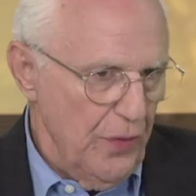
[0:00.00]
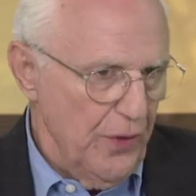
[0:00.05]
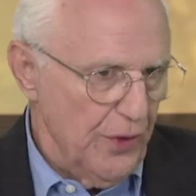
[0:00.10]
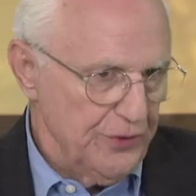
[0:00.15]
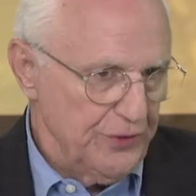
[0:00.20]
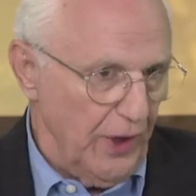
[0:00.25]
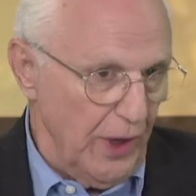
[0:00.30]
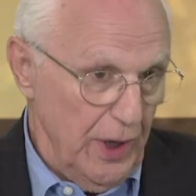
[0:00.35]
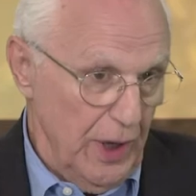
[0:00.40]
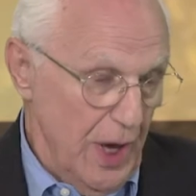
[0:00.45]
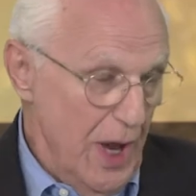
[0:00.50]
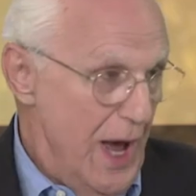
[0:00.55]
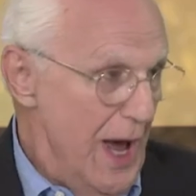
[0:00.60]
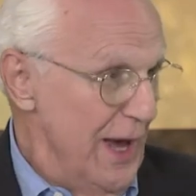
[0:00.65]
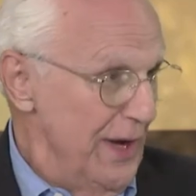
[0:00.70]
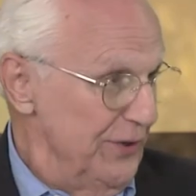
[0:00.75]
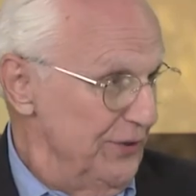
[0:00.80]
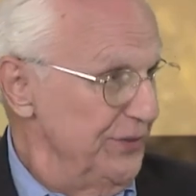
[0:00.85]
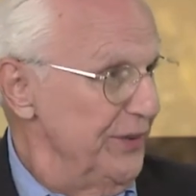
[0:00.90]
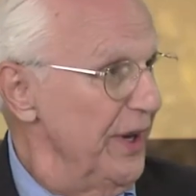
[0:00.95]
There's a lot
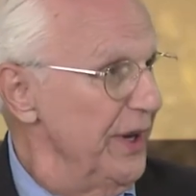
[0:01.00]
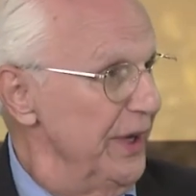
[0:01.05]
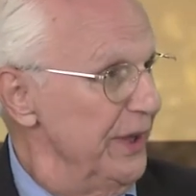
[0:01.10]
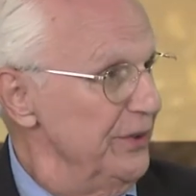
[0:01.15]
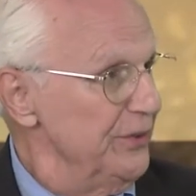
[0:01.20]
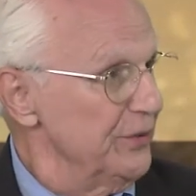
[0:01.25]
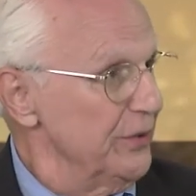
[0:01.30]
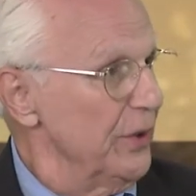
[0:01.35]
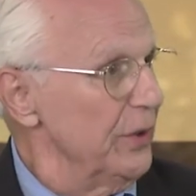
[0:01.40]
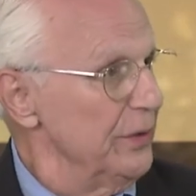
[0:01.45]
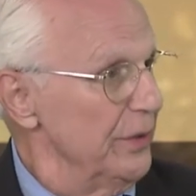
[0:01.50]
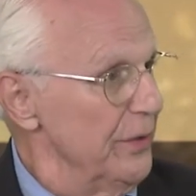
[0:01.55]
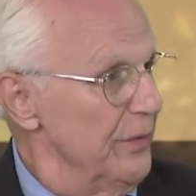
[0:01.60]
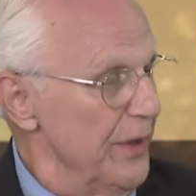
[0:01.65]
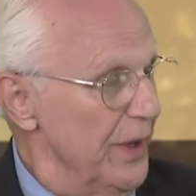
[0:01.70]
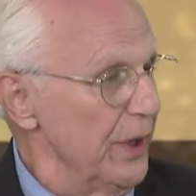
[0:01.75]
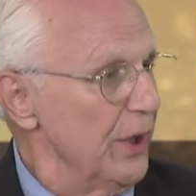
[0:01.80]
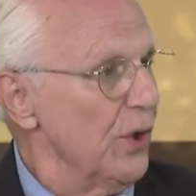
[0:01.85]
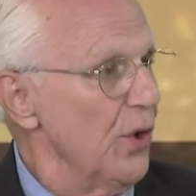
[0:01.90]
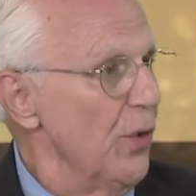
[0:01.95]
of studies
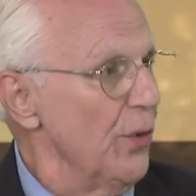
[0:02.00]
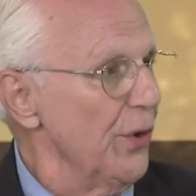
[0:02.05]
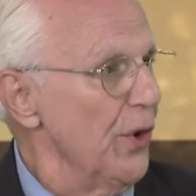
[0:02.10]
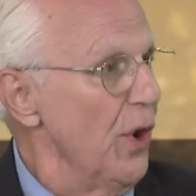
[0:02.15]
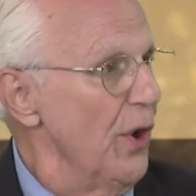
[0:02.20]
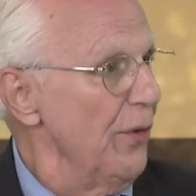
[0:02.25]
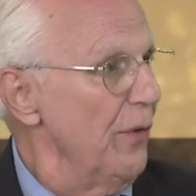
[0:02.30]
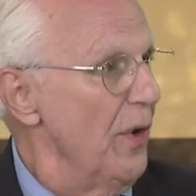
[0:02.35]
that are going on